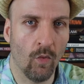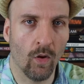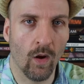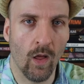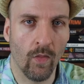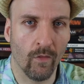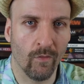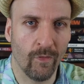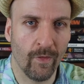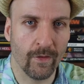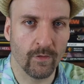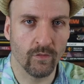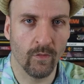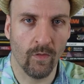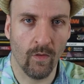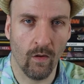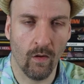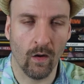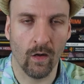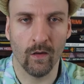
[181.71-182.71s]
more other things
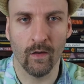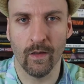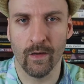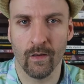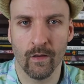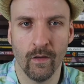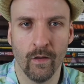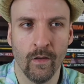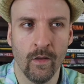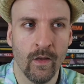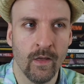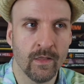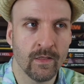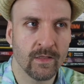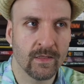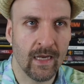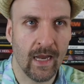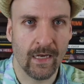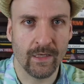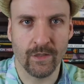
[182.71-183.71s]
with art, like
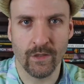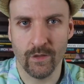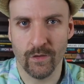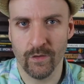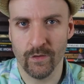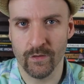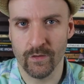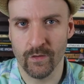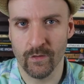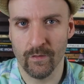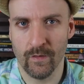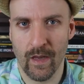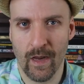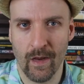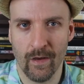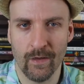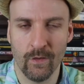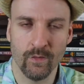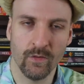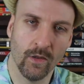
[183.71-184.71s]
statues, and,
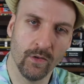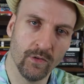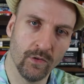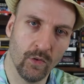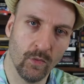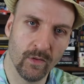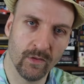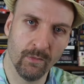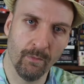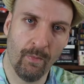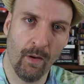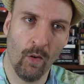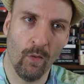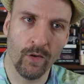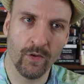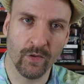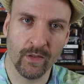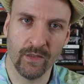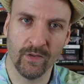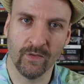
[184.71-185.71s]
and, he was also doing some
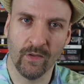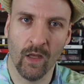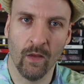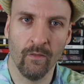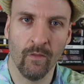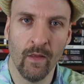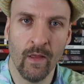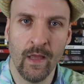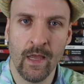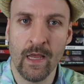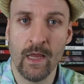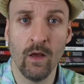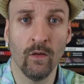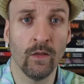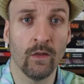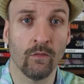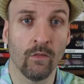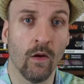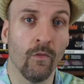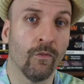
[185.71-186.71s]
poetry and stuff. He
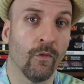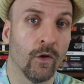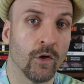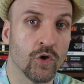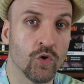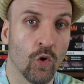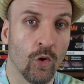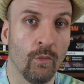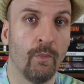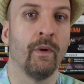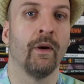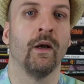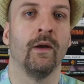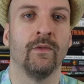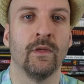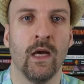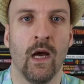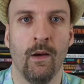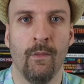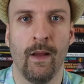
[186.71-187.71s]
only wrote for a short period
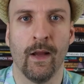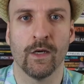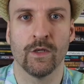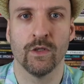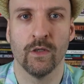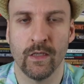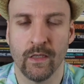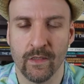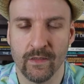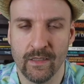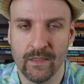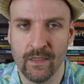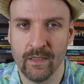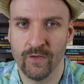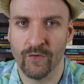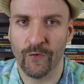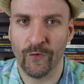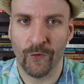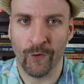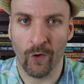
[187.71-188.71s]
of time, actually, because he
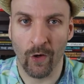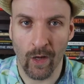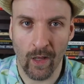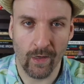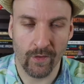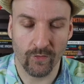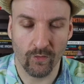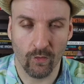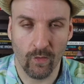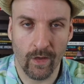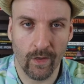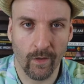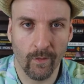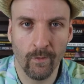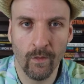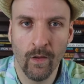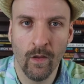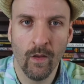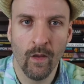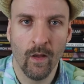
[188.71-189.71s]
didn't start out as a
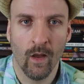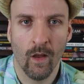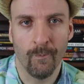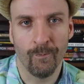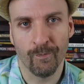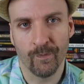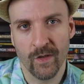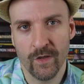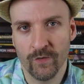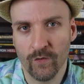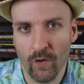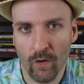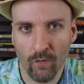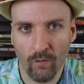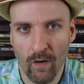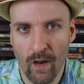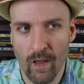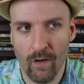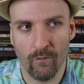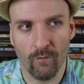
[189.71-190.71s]
writer. Um, he
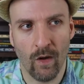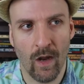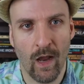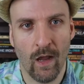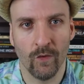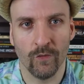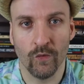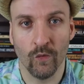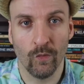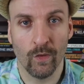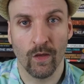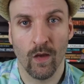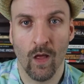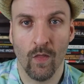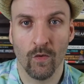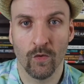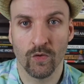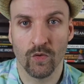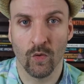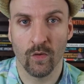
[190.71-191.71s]
started out doing
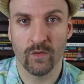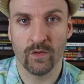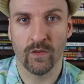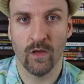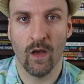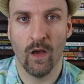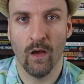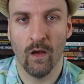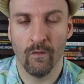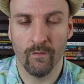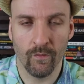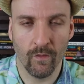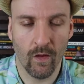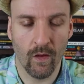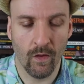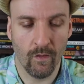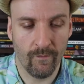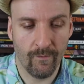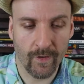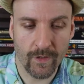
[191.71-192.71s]
other sorts of
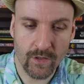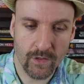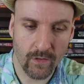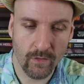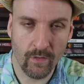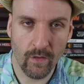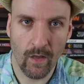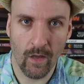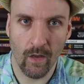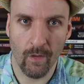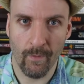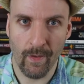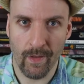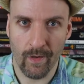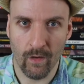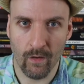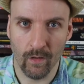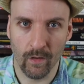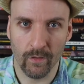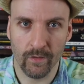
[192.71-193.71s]
uh, fiction and, um,
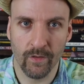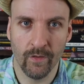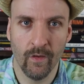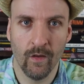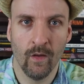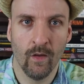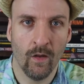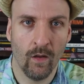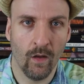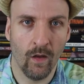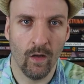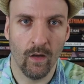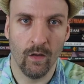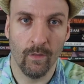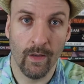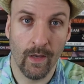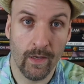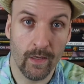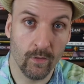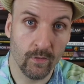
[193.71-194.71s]
and art,
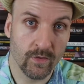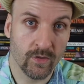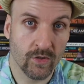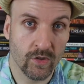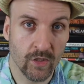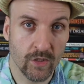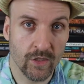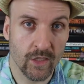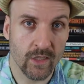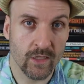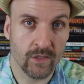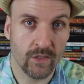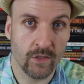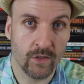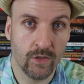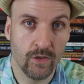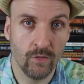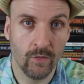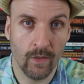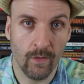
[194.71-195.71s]
uh, and it was
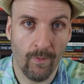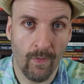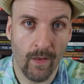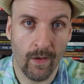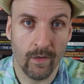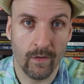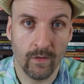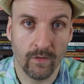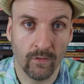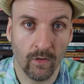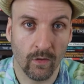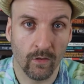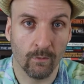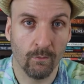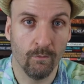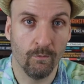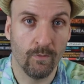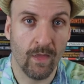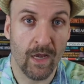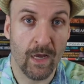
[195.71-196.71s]
suggested to him that he start
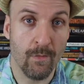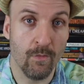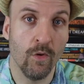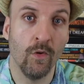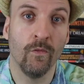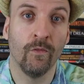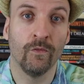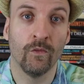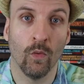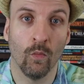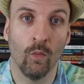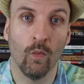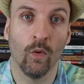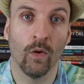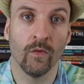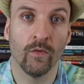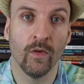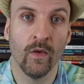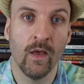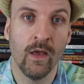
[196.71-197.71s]
that he moves
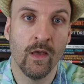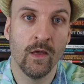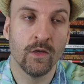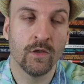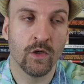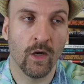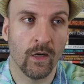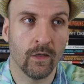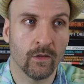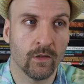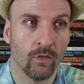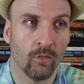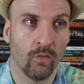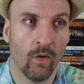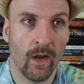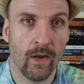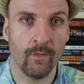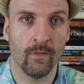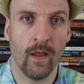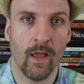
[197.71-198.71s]
towards trying to
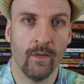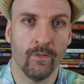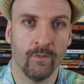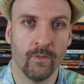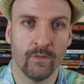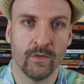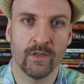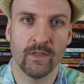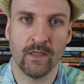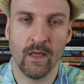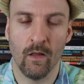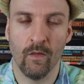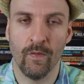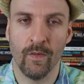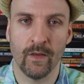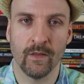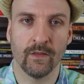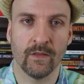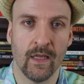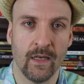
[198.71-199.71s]
write and sell
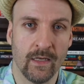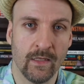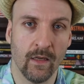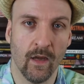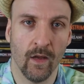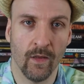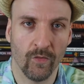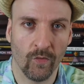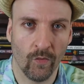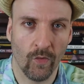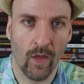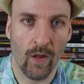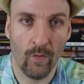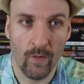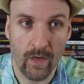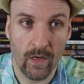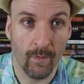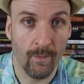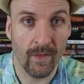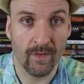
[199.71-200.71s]
things, and he does,
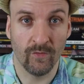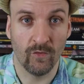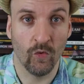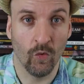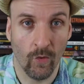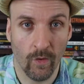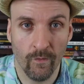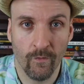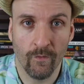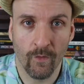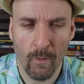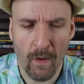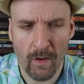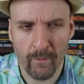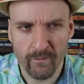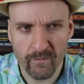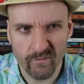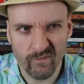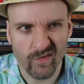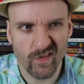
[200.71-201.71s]
and he commits to it for
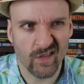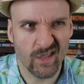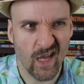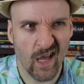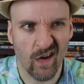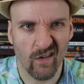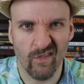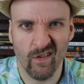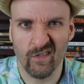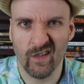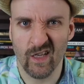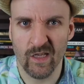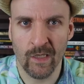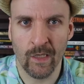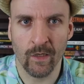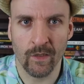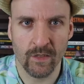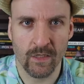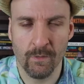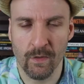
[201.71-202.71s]
about 10 or 15
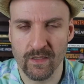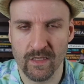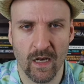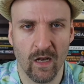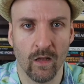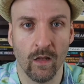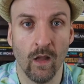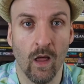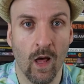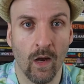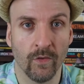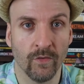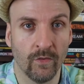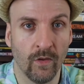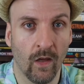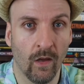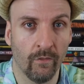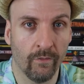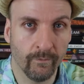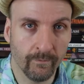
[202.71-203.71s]
years. He puts out a lot of
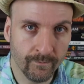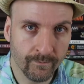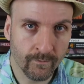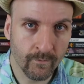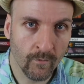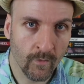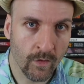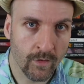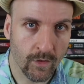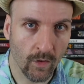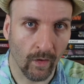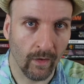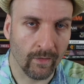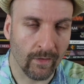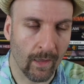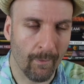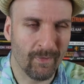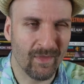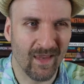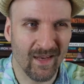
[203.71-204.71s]
stuff
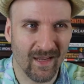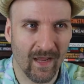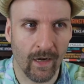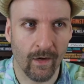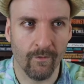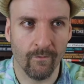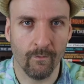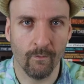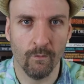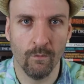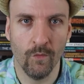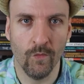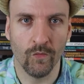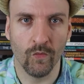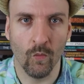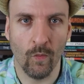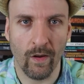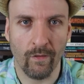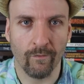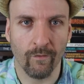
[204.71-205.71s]
during that, but then he kind of
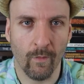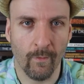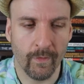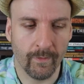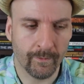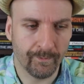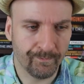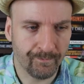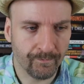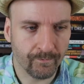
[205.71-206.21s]
moves away from it.